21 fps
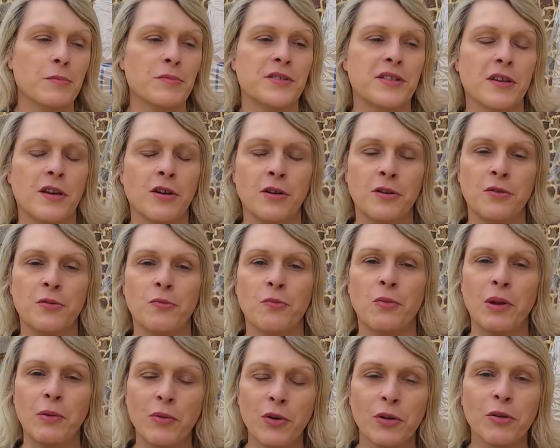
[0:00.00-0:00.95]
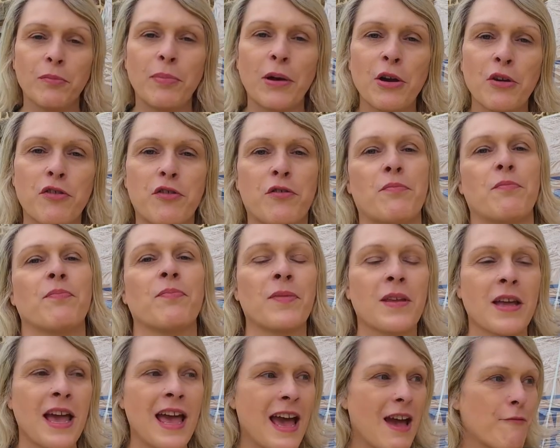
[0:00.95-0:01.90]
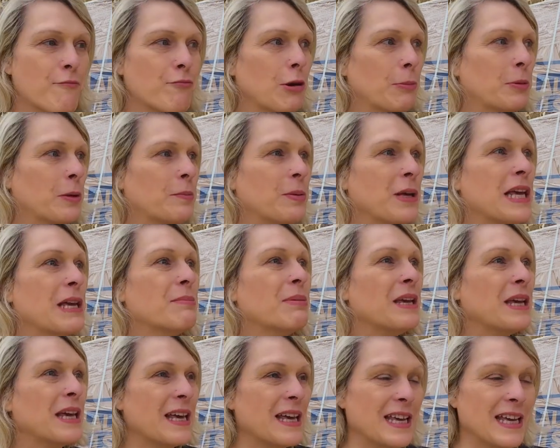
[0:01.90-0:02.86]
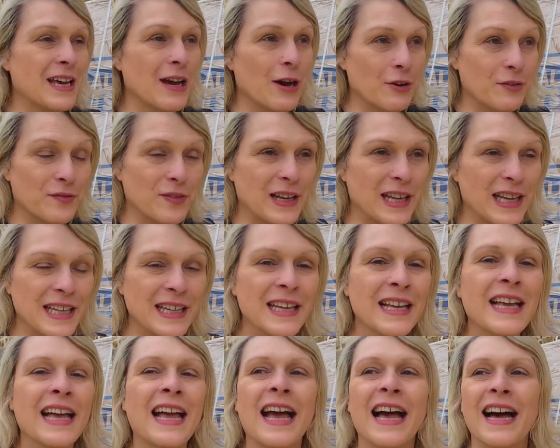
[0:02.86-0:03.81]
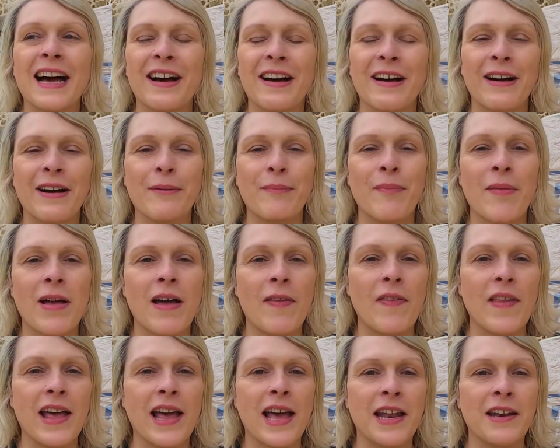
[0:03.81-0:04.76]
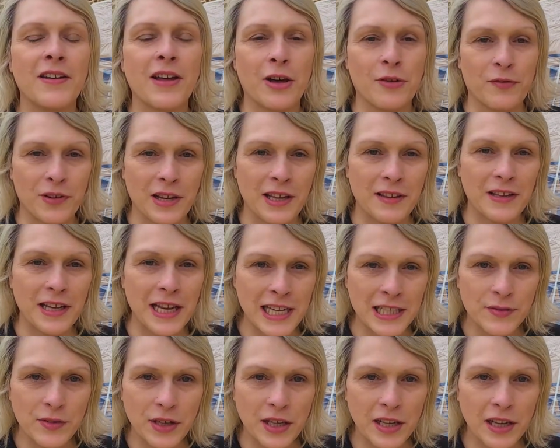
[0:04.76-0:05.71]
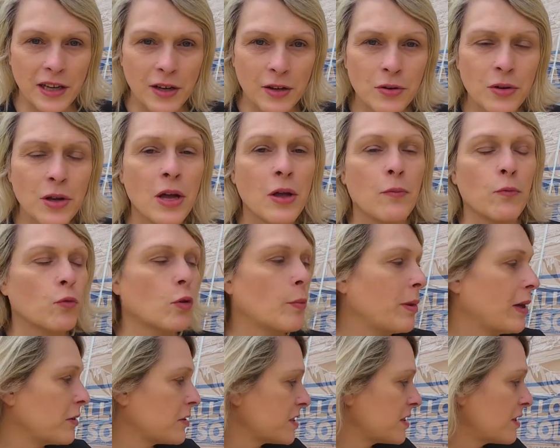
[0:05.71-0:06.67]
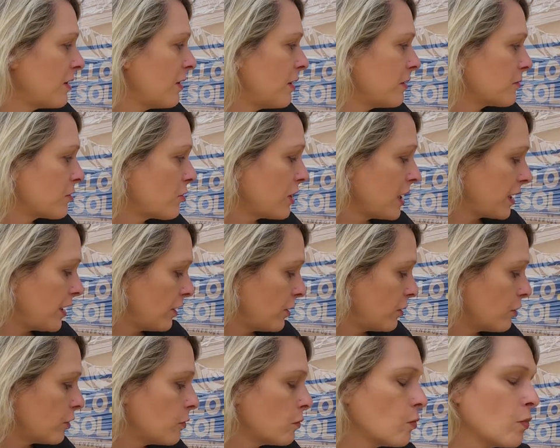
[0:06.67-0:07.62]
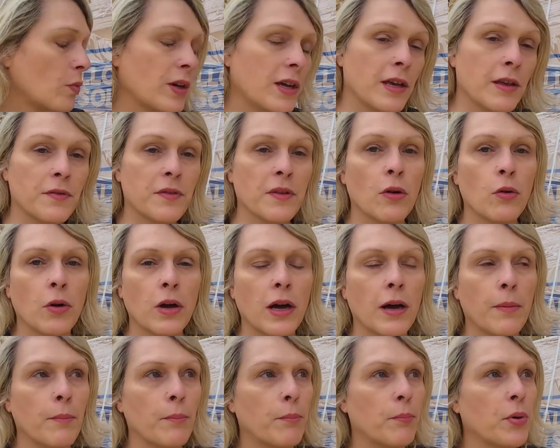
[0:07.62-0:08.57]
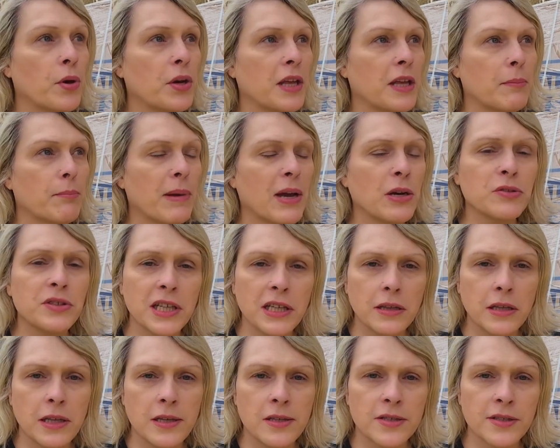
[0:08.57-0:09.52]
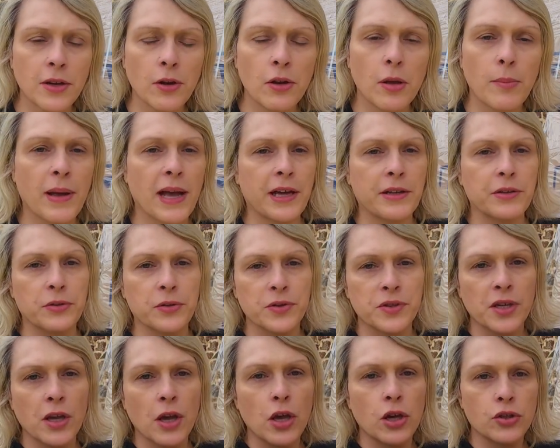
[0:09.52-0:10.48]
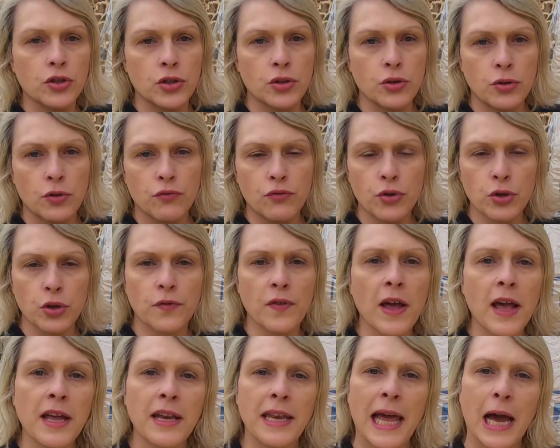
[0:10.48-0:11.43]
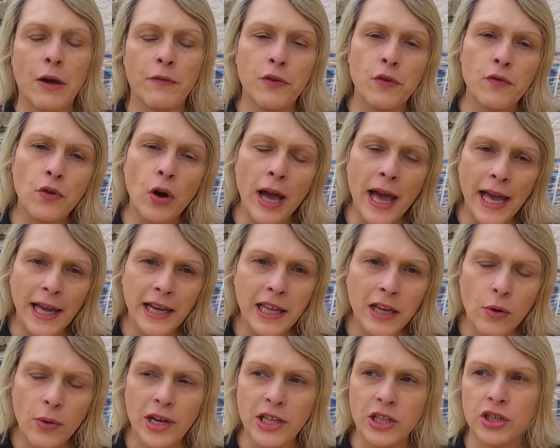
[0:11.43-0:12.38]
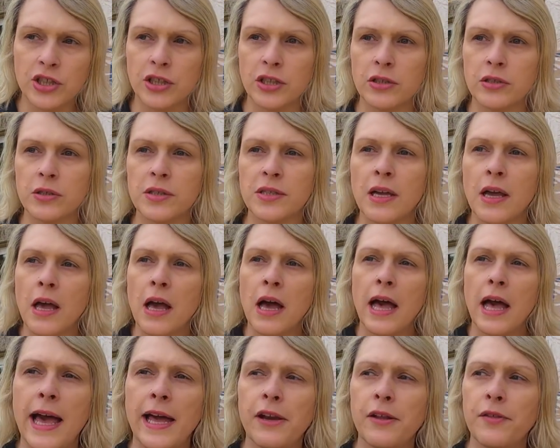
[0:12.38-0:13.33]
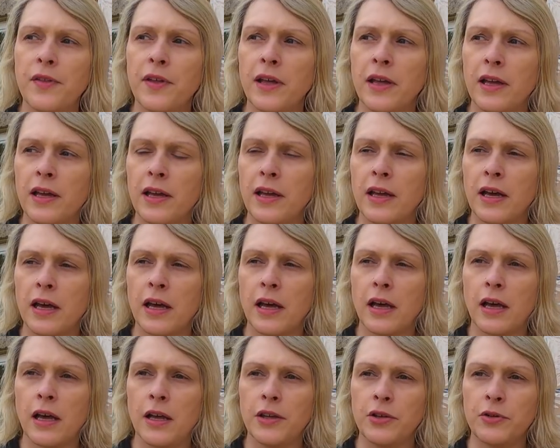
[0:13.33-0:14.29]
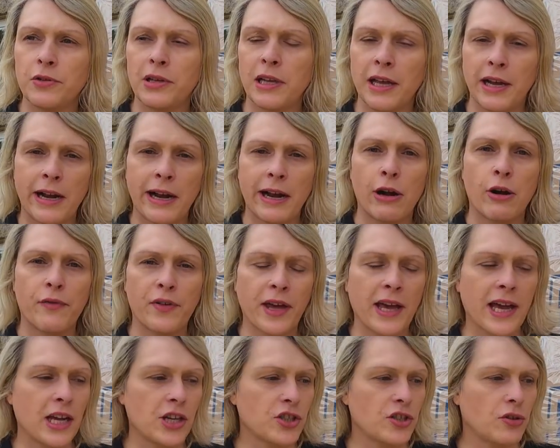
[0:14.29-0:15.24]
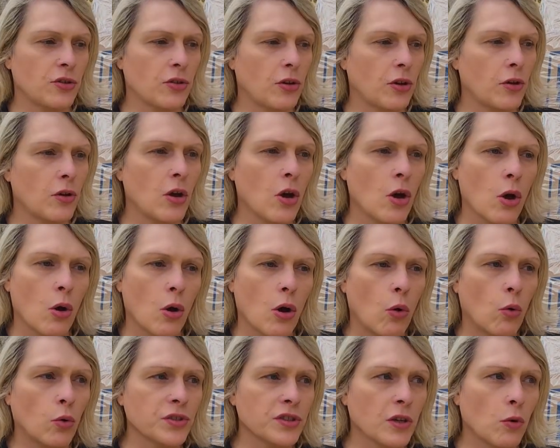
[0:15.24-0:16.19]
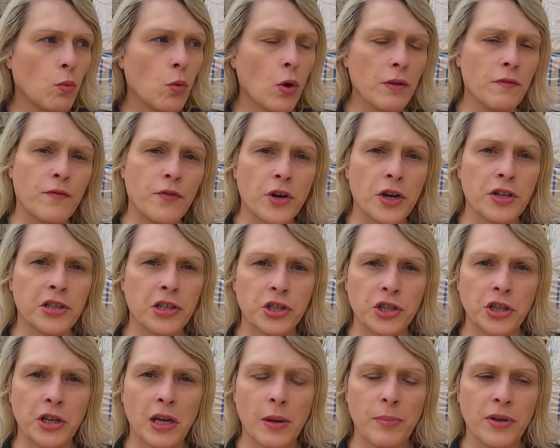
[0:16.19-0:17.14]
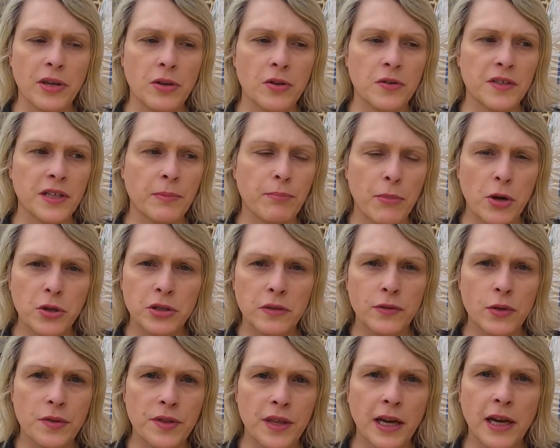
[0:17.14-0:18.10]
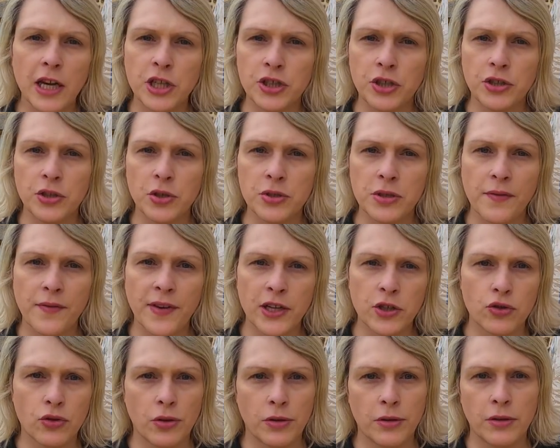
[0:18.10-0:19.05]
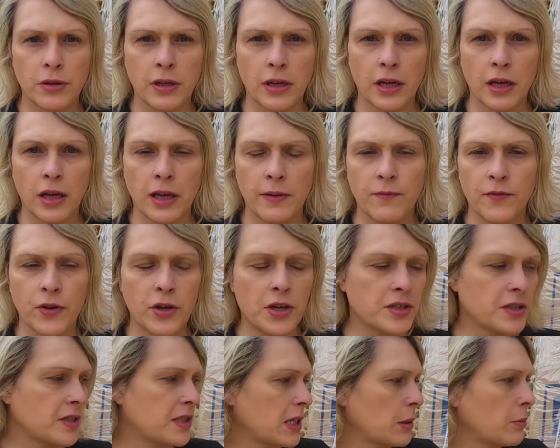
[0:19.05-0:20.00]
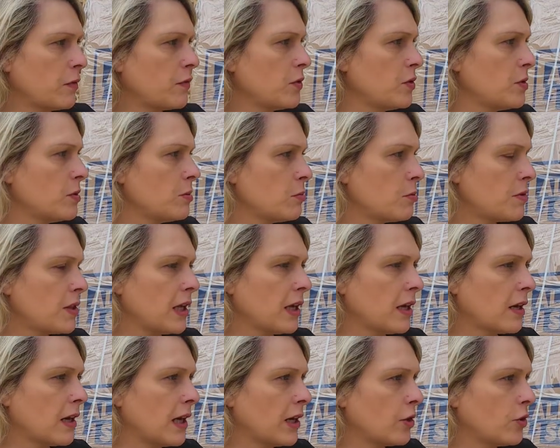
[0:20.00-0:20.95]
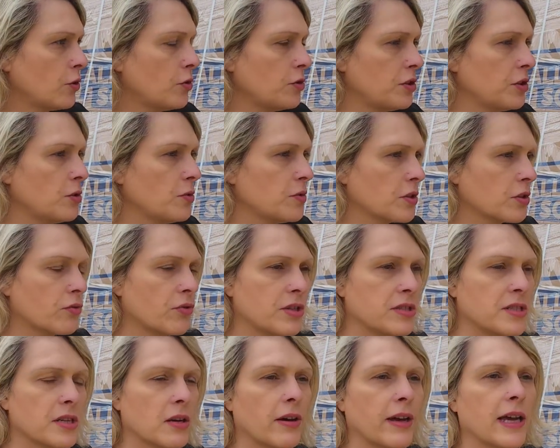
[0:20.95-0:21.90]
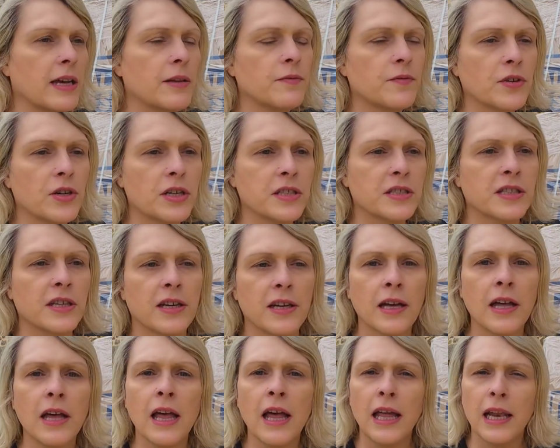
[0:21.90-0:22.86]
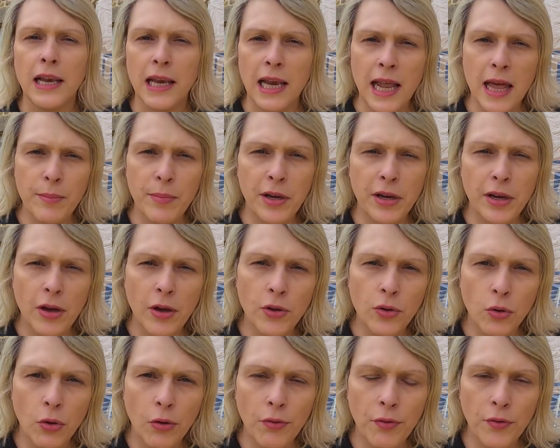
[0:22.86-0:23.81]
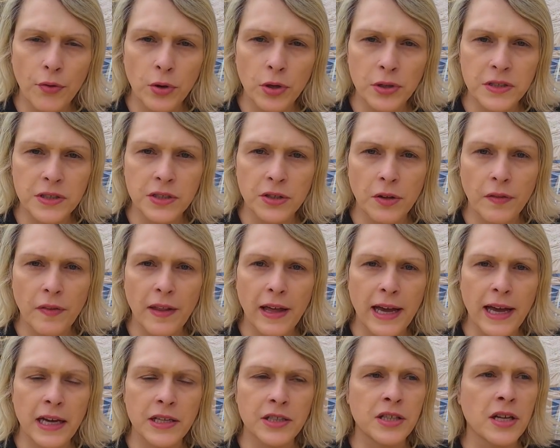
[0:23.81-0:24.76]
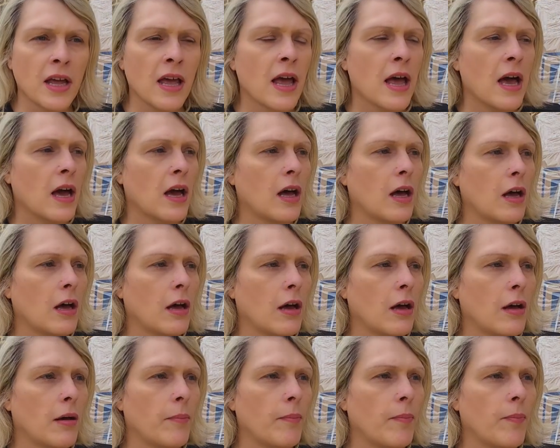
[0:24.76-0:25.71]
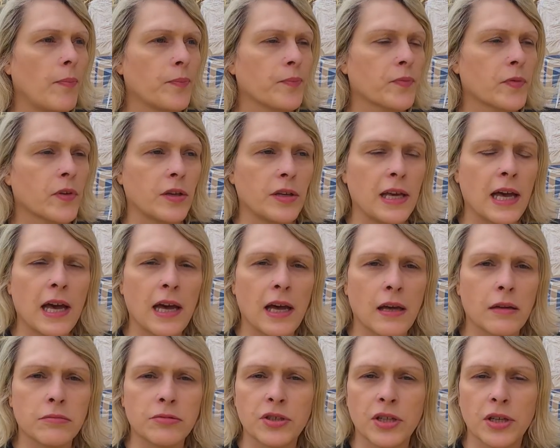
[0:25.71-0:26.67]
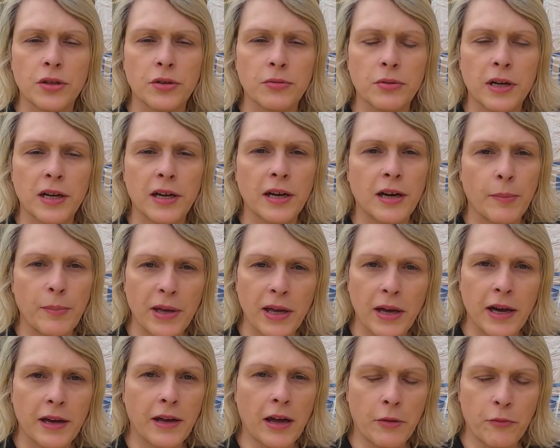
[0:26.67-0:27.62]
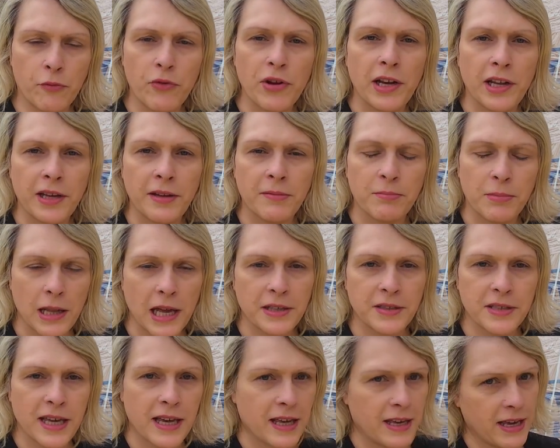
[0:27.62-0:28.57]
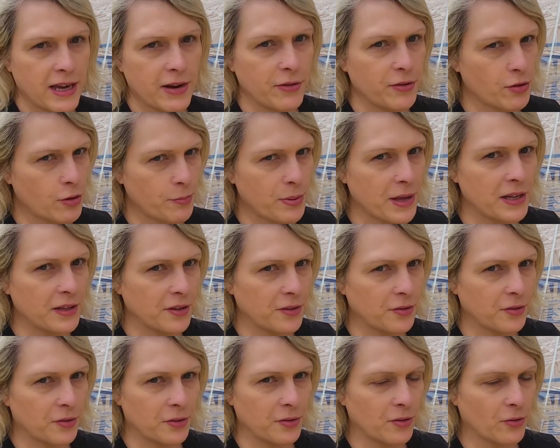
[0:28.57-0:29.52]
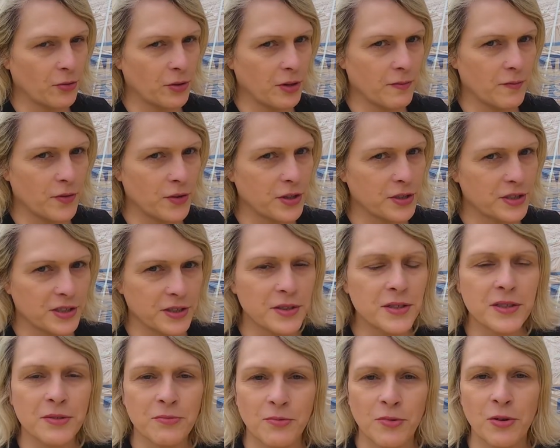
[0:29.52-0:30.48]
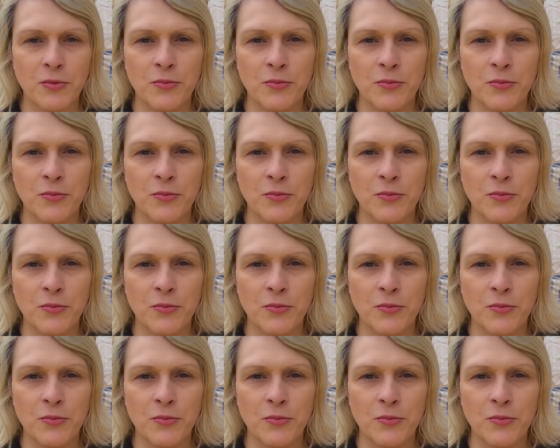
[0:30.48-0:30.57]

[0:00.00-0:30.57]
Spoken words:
So we will both have proper PPE, hopefully. And then hopefully in the next video, we'll be able to start cracking on with mounting the solar panels to the roof. Now, if you've got any questions, anything you'd like clarification on, also what inverter should I be using? Most of you think I should use a Victron inverter. Some of you think I could use a grid tie inverter. Let me know your thoughts on that. I'd really like to hear your opinion on inverters.